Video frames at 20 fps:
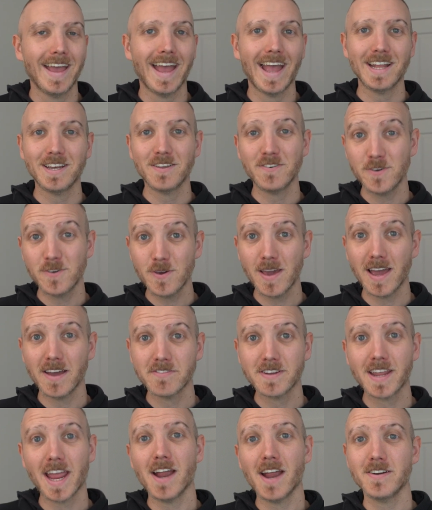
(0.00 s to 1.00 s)
And if you
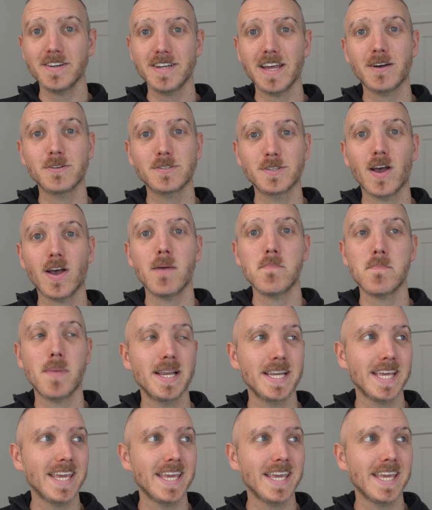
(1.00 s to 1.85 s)
have Carindale type money